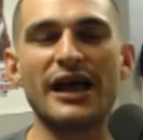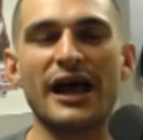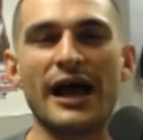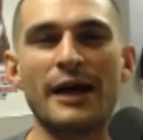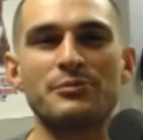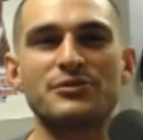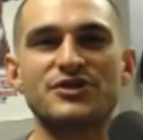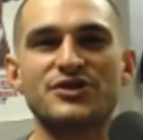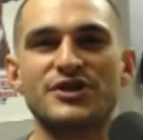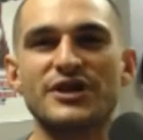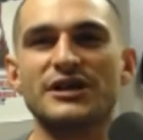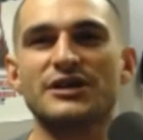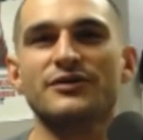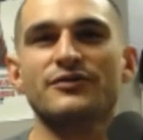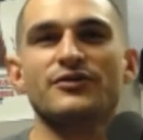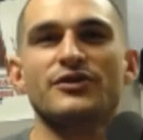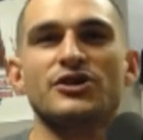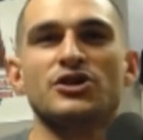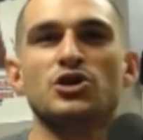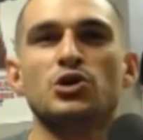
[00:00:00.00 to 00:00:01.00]
like I'm
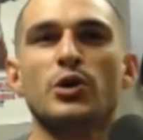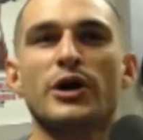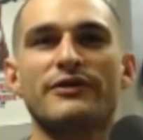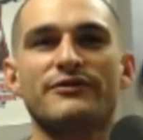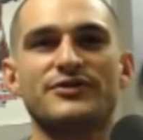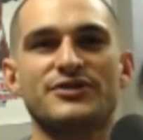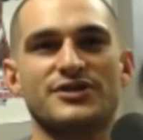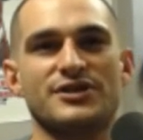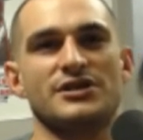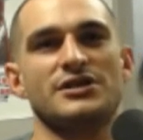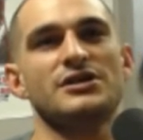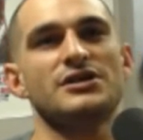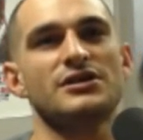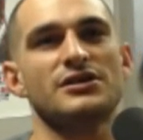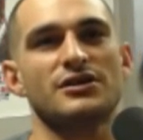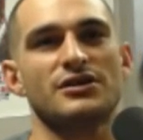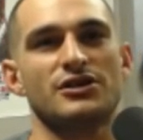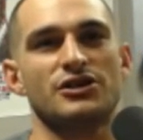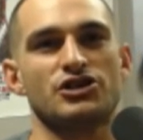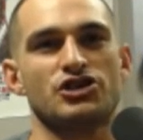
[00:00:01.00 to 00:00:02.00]
sick of the
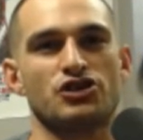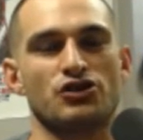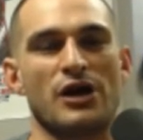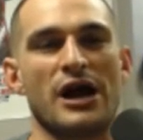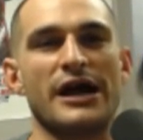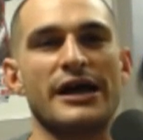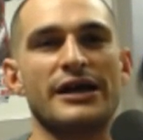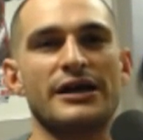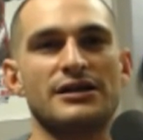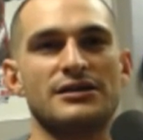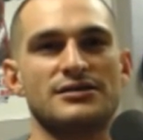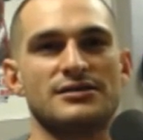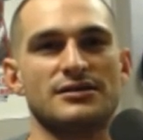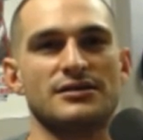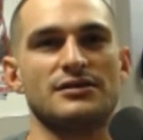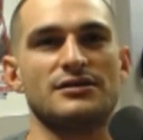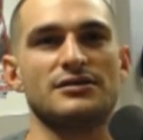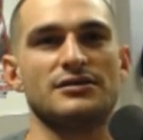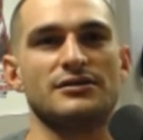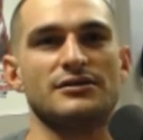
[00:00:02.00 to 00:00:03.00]
UFC trying
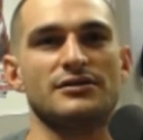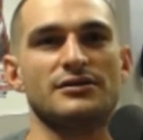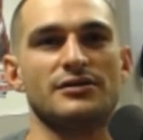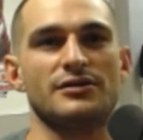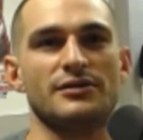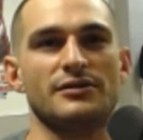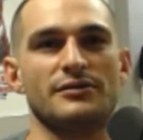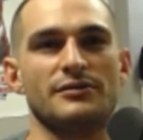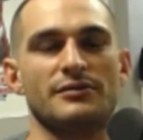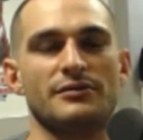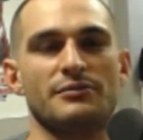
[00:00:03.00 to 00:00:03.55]
to